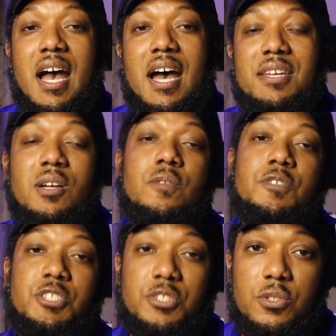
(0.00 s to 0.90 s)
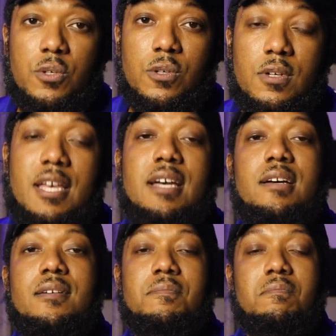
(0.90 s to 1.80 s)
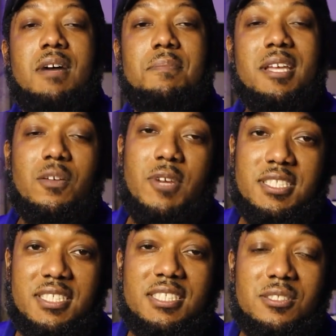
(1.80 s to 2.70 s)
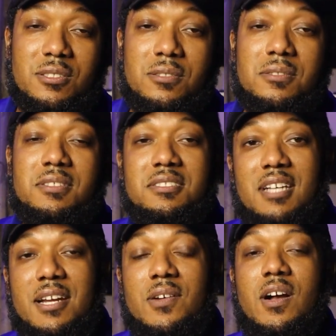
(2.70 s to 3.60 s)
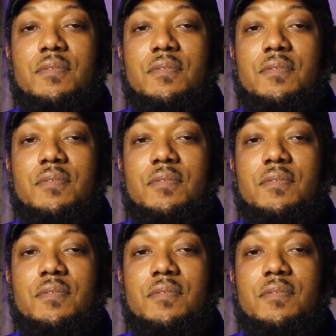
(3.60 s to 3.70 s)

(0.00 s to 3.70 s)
I know for sure by being a residential designer,